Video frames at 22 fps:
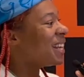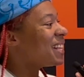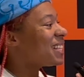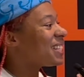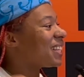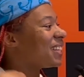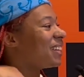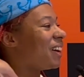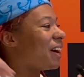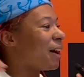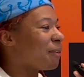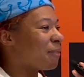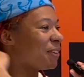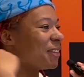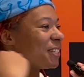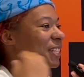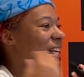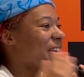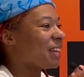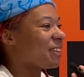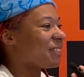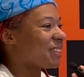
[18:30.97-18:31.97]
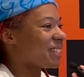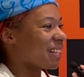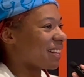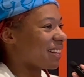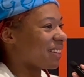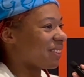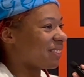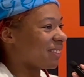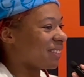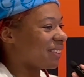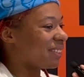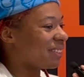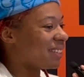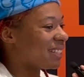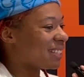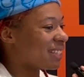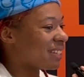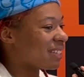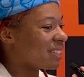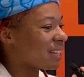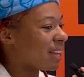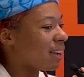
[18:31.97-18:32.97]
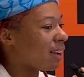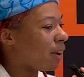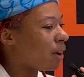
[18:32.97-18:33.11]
So Aunt Paget was in the room, and she was like,